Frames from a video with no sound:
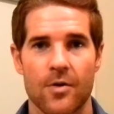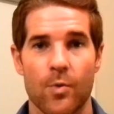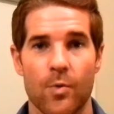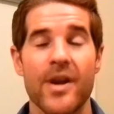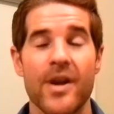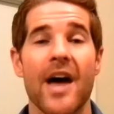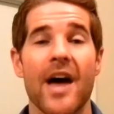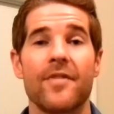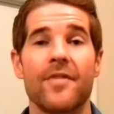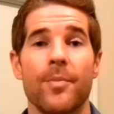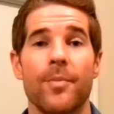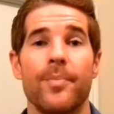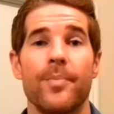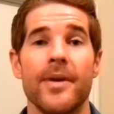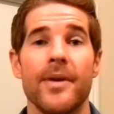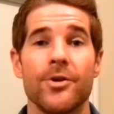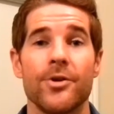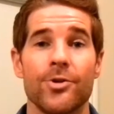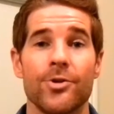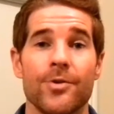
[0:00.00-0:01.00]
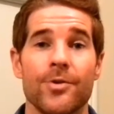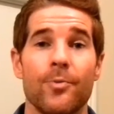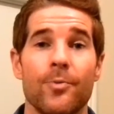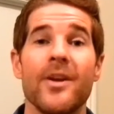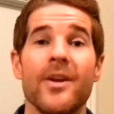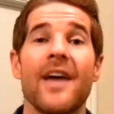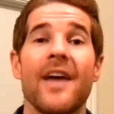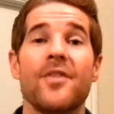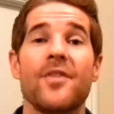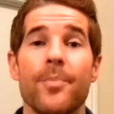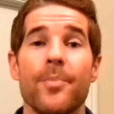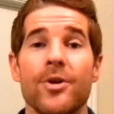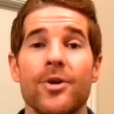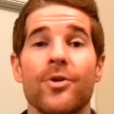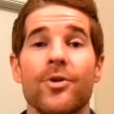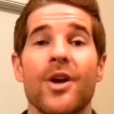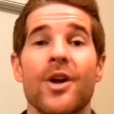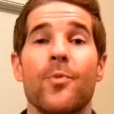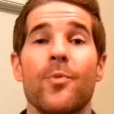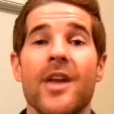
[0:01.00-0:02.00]
We have to build
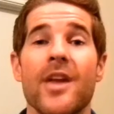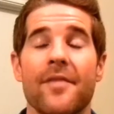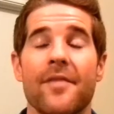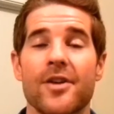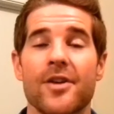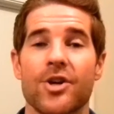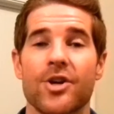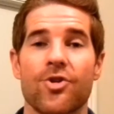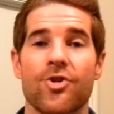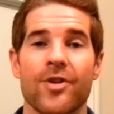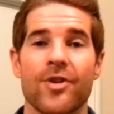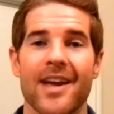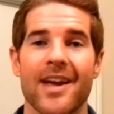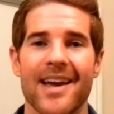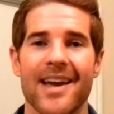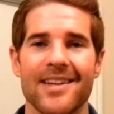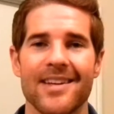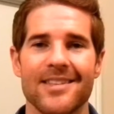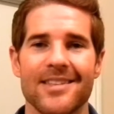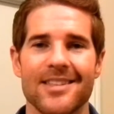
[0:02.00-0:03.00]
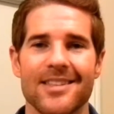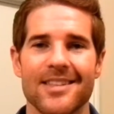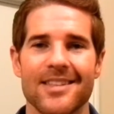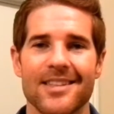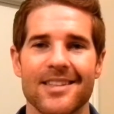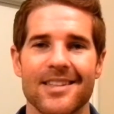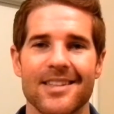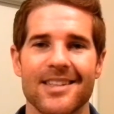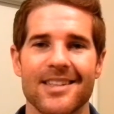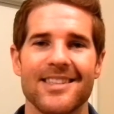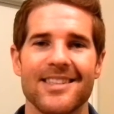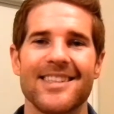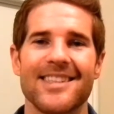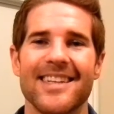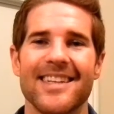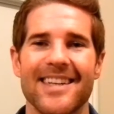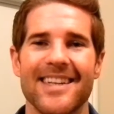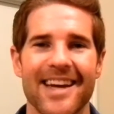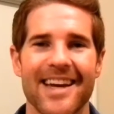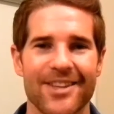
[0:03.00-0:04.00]
and we have to create
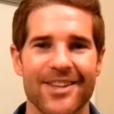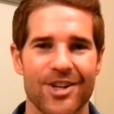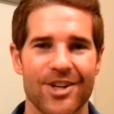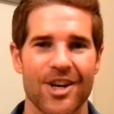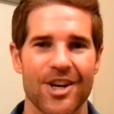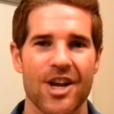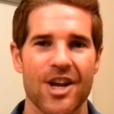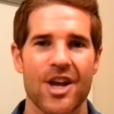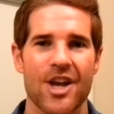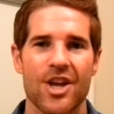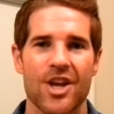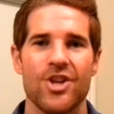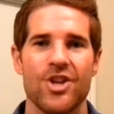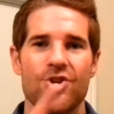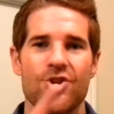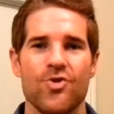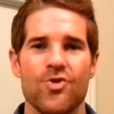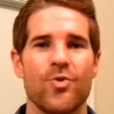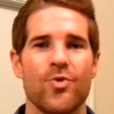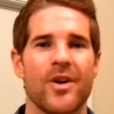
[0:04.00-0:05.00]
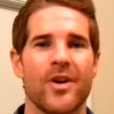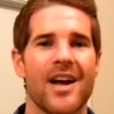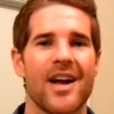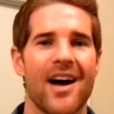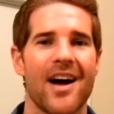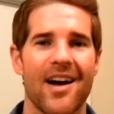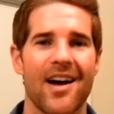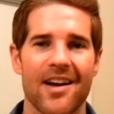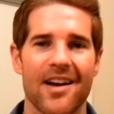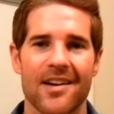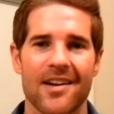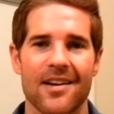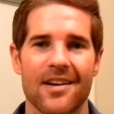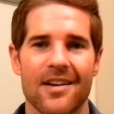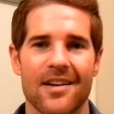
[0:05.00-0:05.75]
together. You and I,